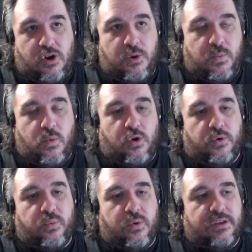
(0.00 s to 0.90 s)
home
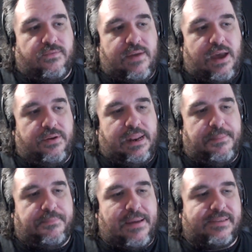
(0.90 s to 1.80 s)
world was found
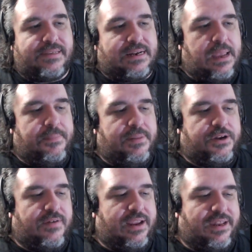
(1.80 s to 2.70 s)
and basically
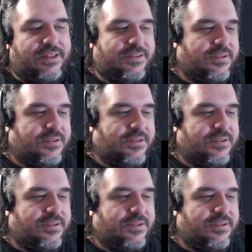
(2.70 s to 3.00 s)
obliterated.